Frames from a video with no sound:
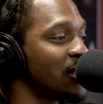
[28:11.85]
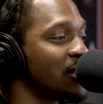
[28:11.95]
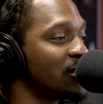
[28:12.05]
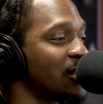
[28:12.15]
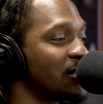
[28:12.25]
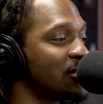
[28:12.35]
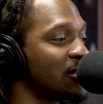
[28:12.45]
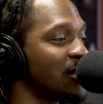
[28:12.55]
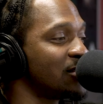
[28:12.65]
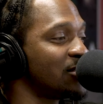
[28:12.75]

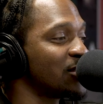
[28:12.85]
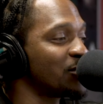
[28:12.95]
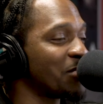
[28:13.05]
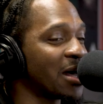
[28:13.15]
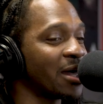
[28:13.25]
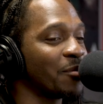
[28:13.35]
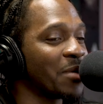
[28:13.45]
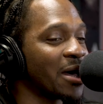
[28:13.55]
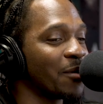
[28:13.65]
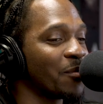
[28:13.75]
just
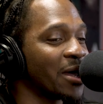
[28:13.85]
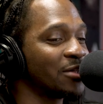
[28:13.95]
my